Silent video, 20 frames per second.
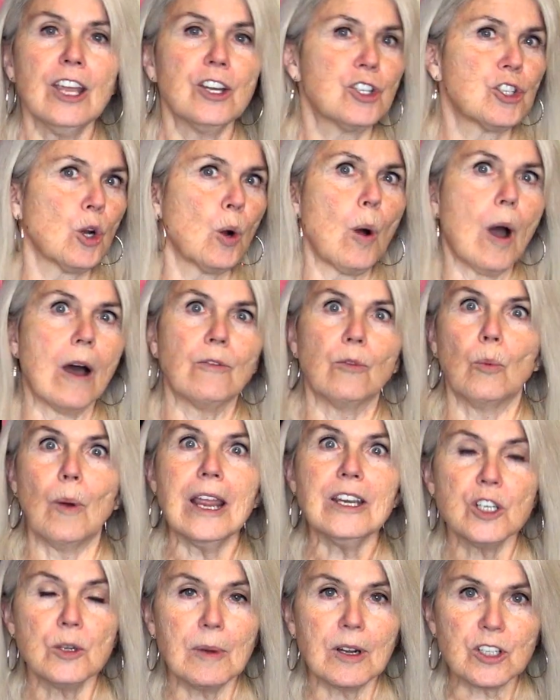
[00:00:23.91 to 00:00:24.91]
show off
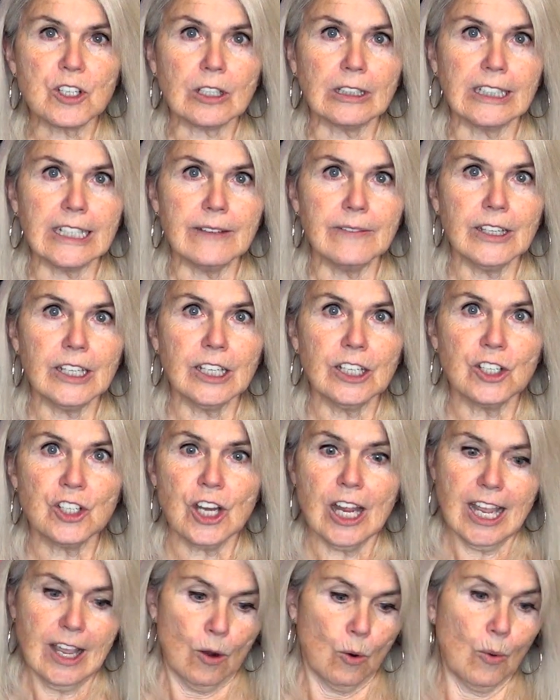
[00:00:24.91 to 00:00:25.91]
way too much
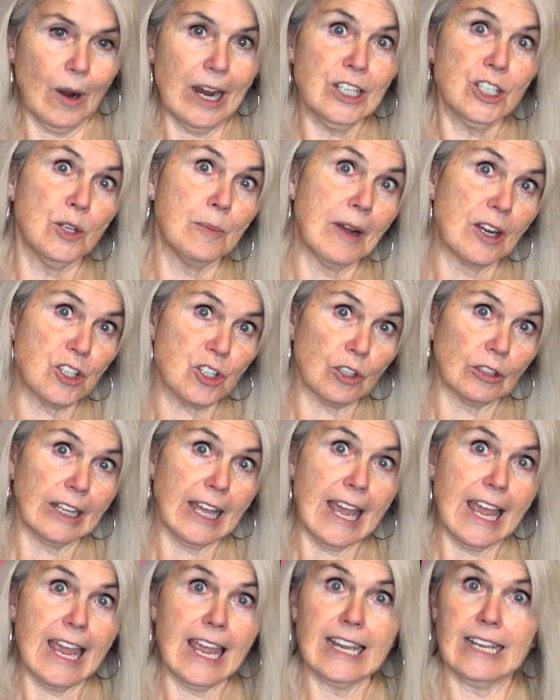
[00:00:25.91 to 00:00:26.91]
cleavage, way too much
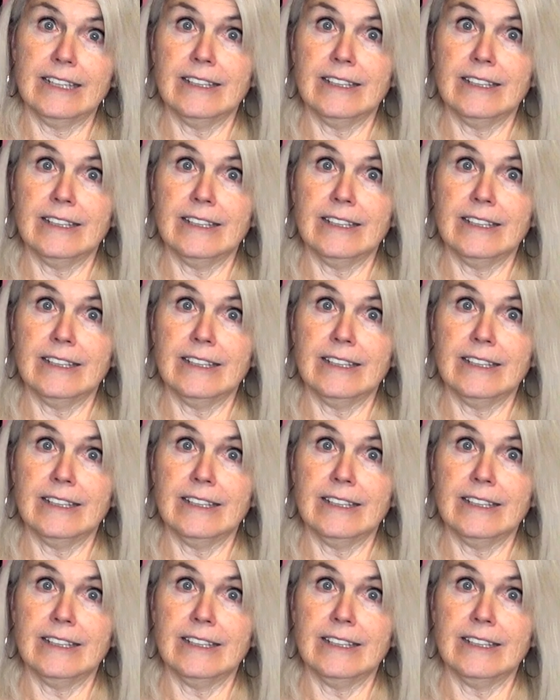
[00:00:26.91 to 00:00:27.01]
leg.